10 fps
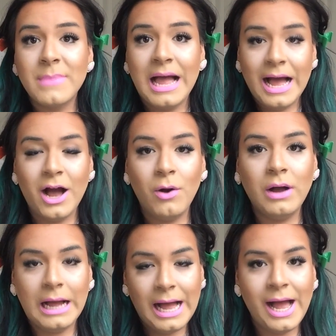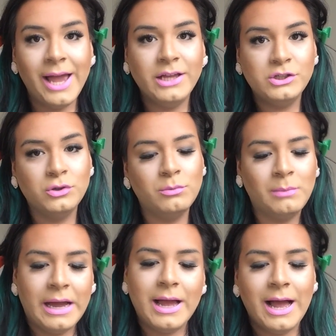how I do
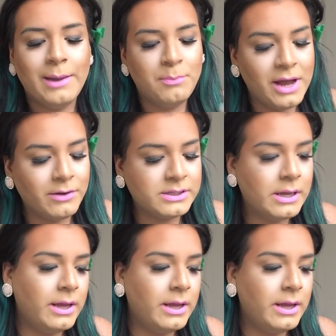my eyebrows.